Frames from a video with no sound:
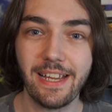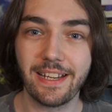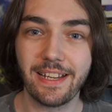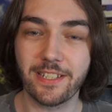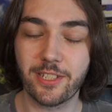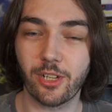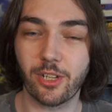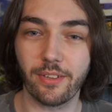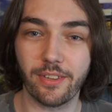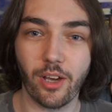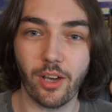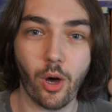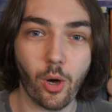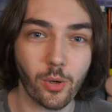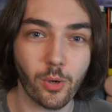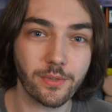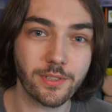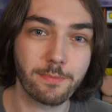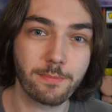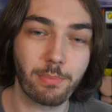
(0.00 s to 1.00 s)
it's got the
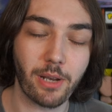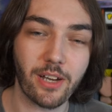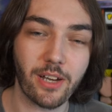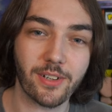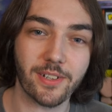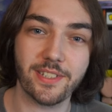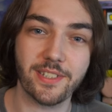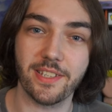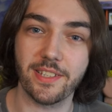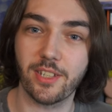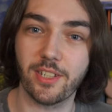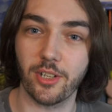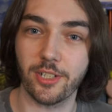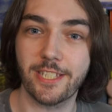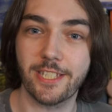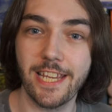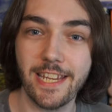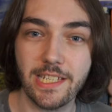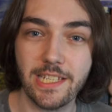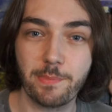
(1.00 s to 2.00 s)
hold blocks, it's got
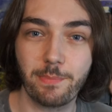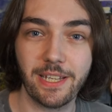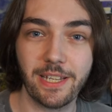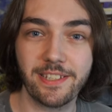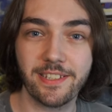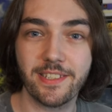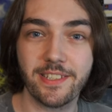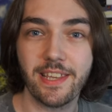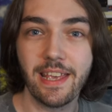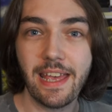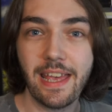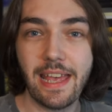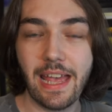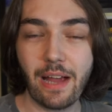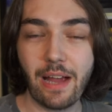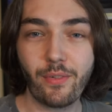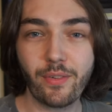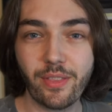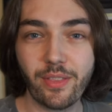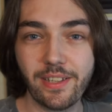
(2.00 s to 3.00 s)
T-spins,
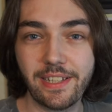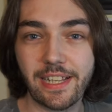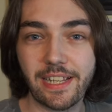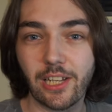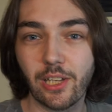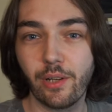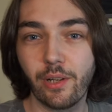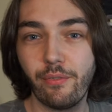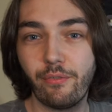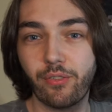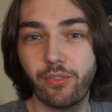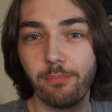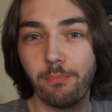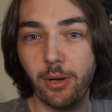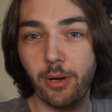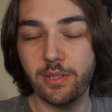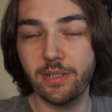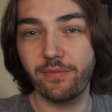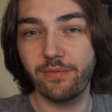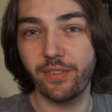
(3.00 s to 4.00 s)
everything that you love from
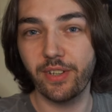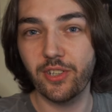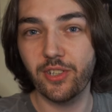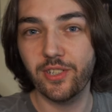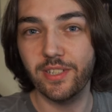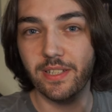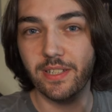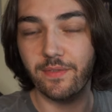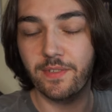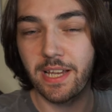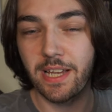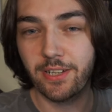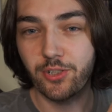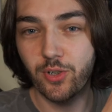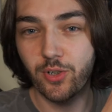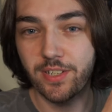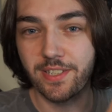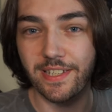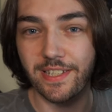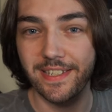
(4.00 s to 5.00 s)
modern versions of Tetris
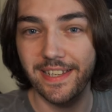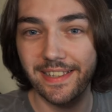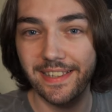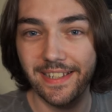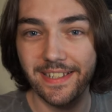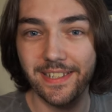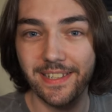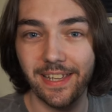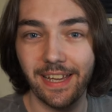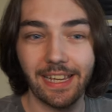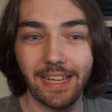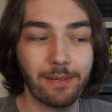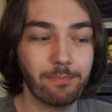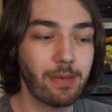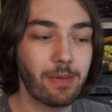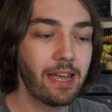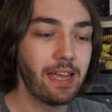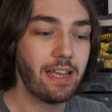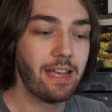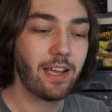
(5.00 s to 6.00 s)
is in this
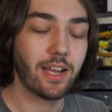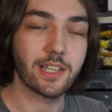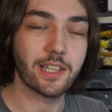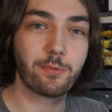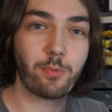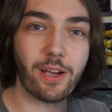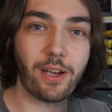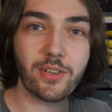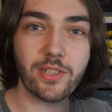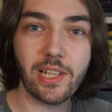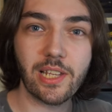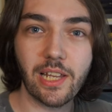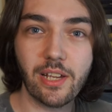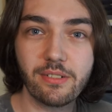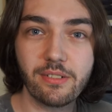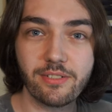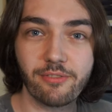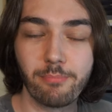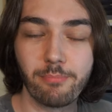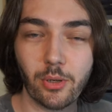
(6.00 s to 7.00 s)
game, as well as a
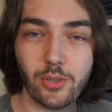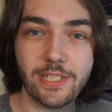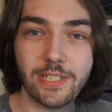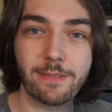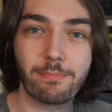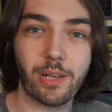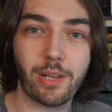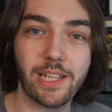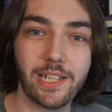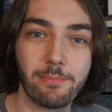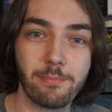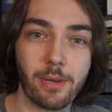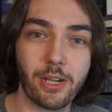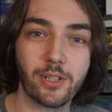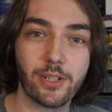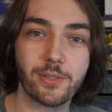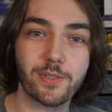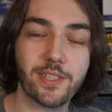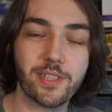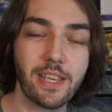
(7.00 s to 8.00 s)
load of multiplayer
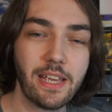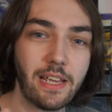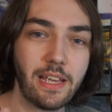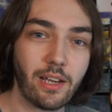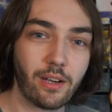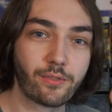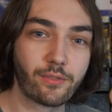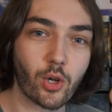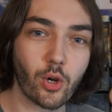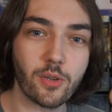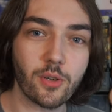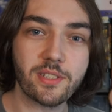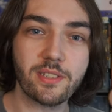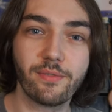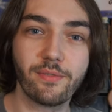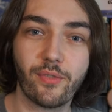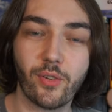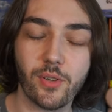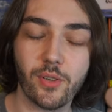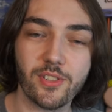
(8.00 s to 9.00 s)
modes. Of course,
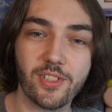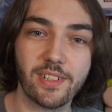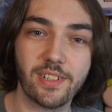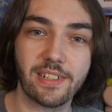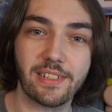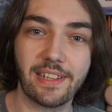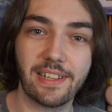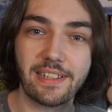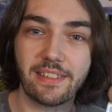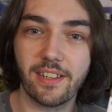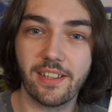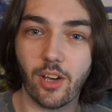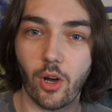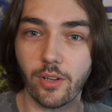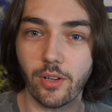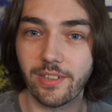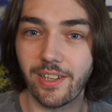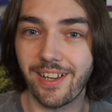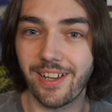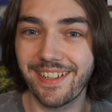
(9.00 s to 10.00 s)
unfortunately, the
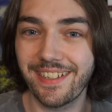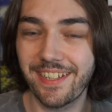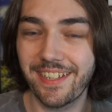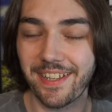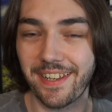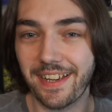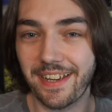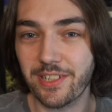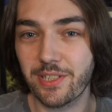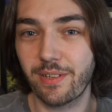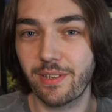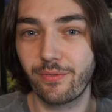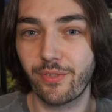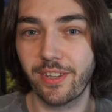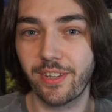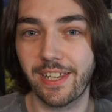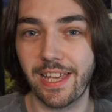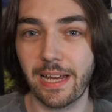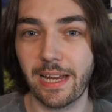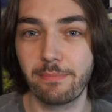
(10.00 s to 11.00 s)
online connection for
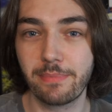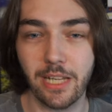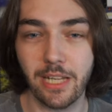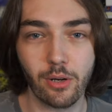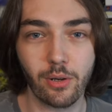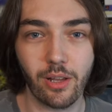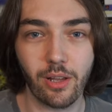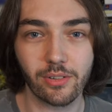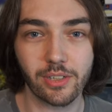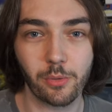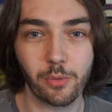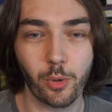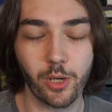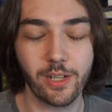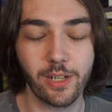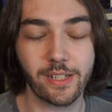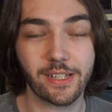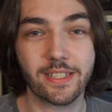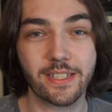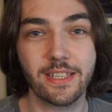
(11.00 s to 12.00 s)
the game no longer
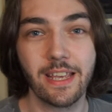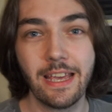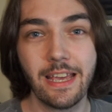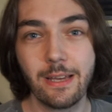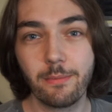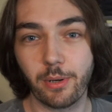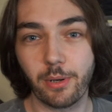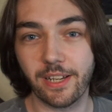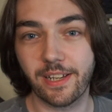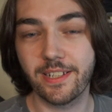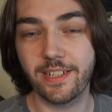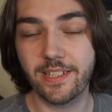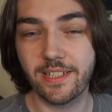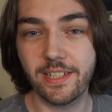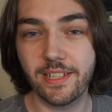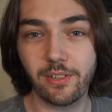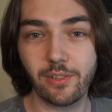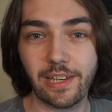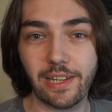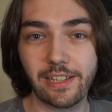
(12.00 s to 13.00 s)
works, but you can
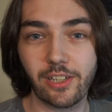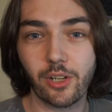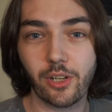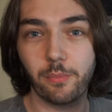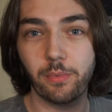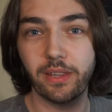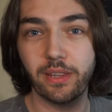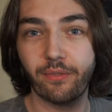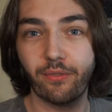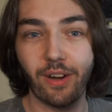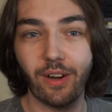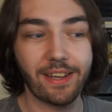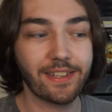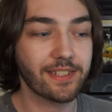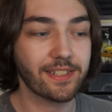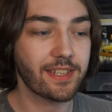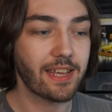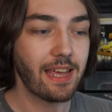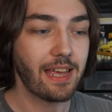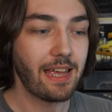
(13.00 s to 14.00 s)
still link up with a
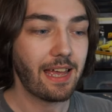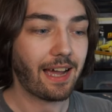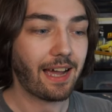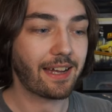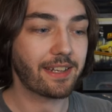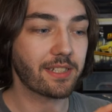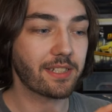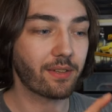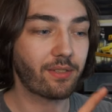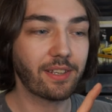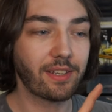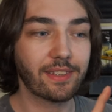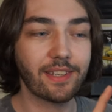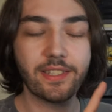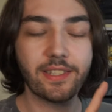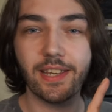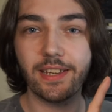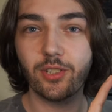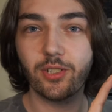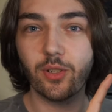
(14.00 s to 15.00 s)
friend, and I think
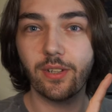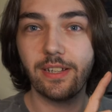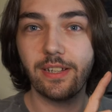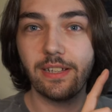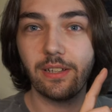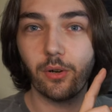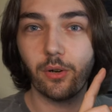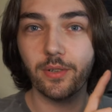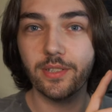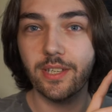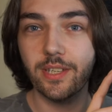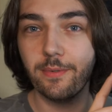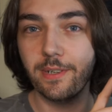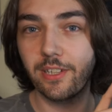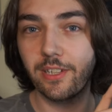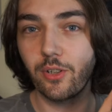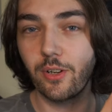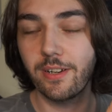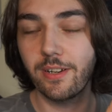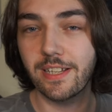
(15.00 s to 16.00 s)
this actually also
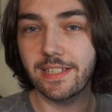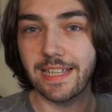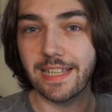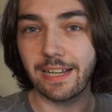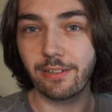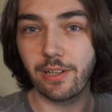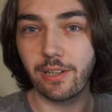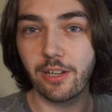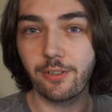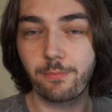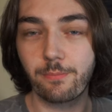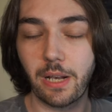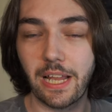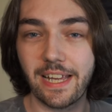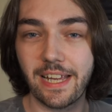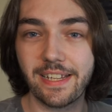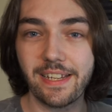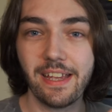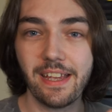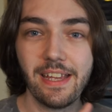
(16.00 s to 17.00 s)
included download
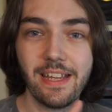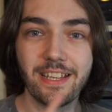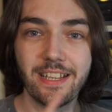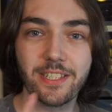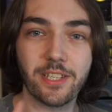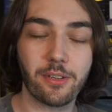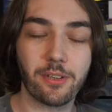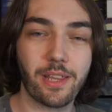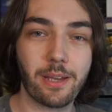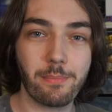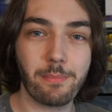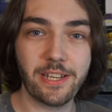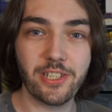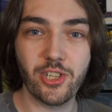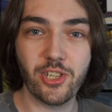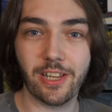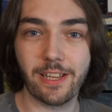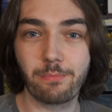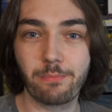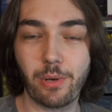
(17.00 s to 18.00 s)
play, so that means
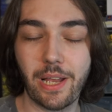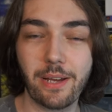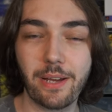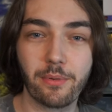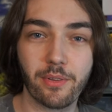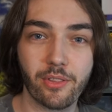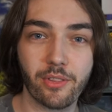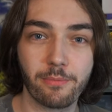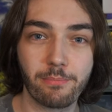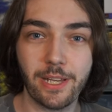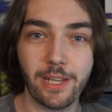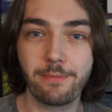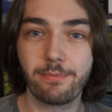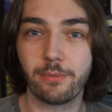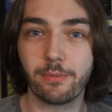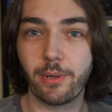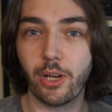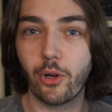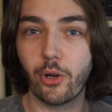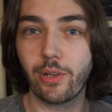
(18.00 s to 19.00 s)
you could play with other people
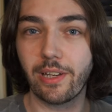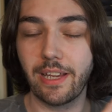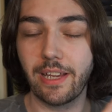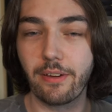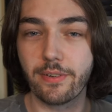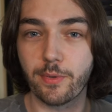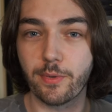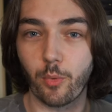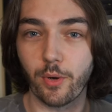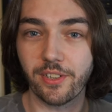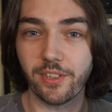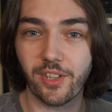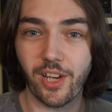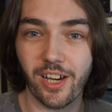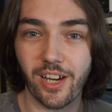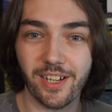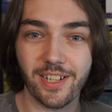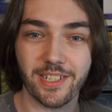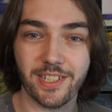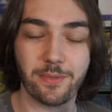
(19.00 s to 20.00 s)
but only use one
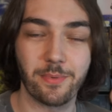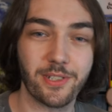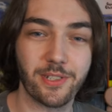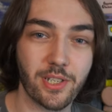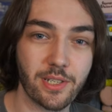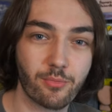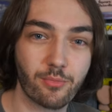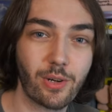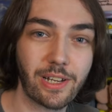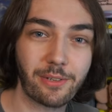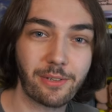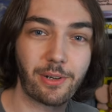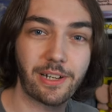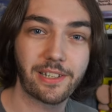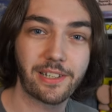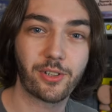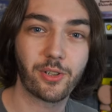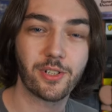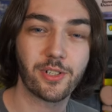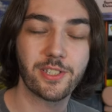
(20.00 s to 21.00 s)
cart, which is really,
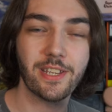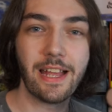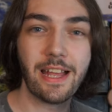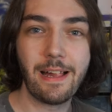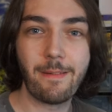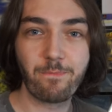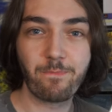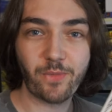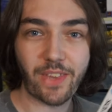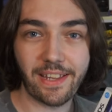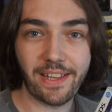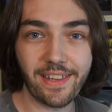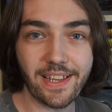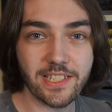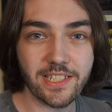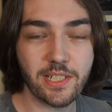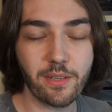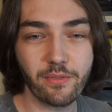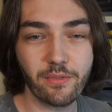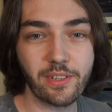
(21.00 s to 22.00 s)
really good. And
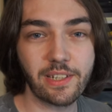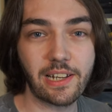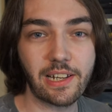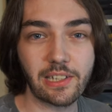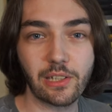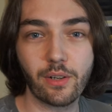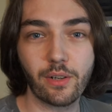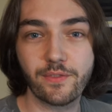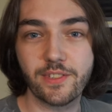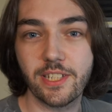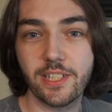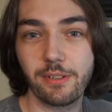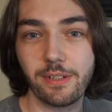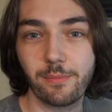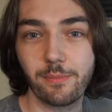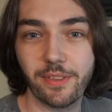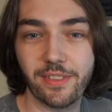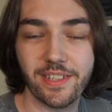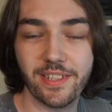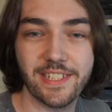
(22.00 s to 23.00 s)
that's something I loved doing
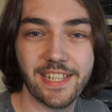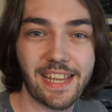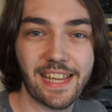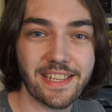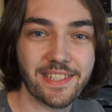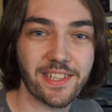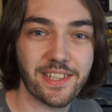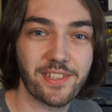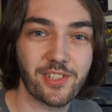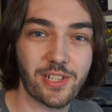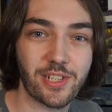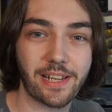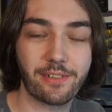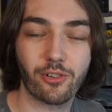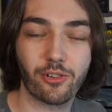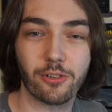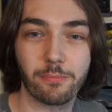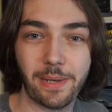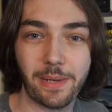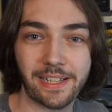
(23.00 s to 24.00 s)
with the DS in
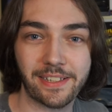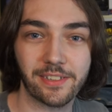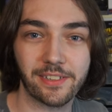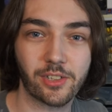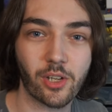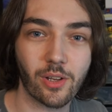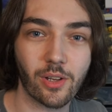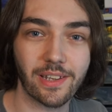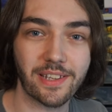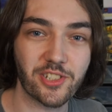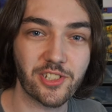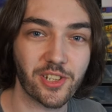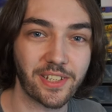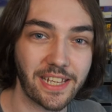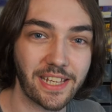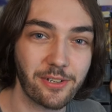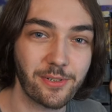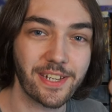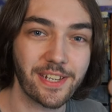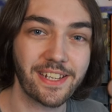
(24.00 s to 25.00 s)
general back at college and
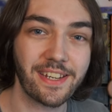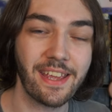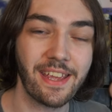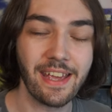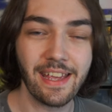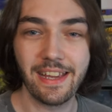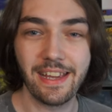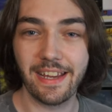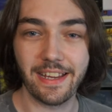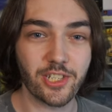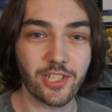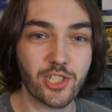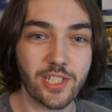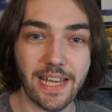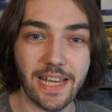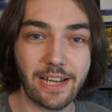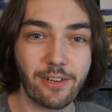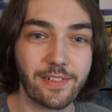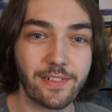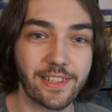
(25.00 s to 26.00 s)
uni, is
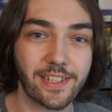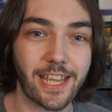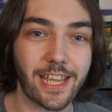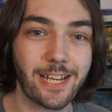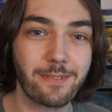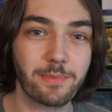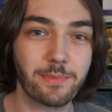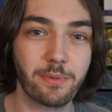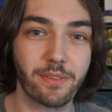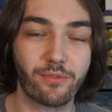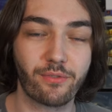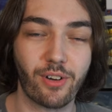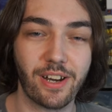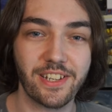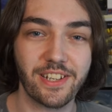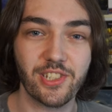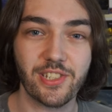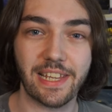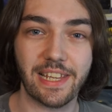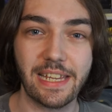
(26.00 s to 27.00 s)
sharing the games with
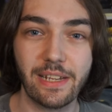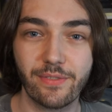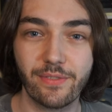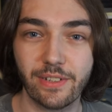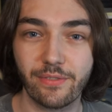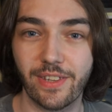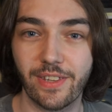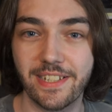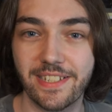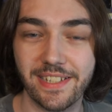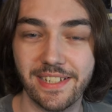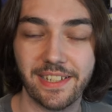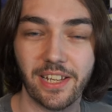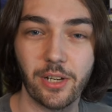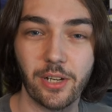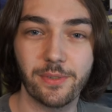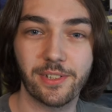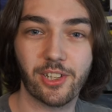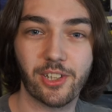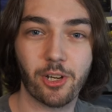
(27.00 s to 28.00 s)
friends even if they didn't
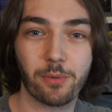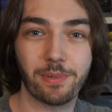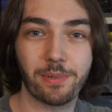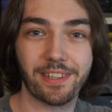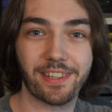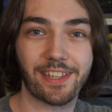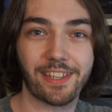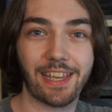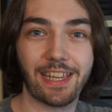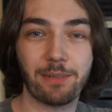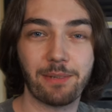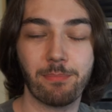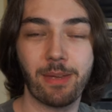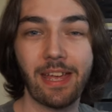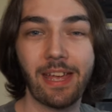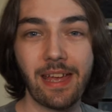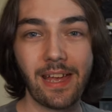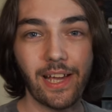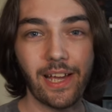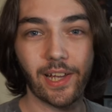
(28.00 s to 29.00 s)
own a copy of the game,
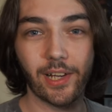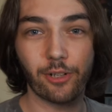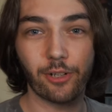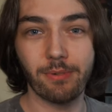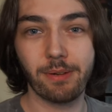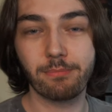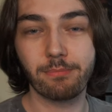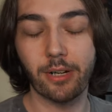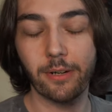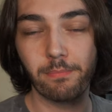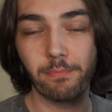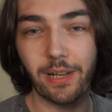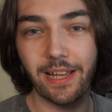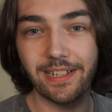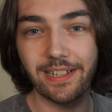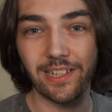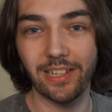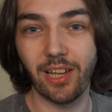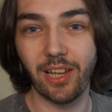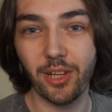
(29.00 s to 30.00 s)
and I remember I
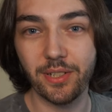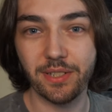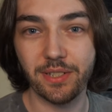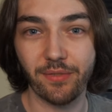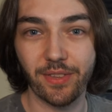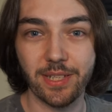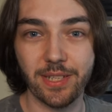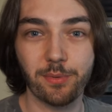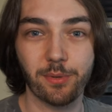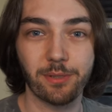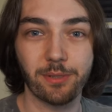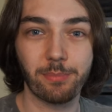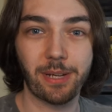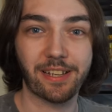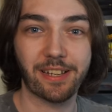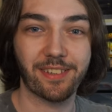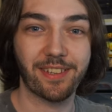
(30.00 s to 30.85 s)
played a lot of this one back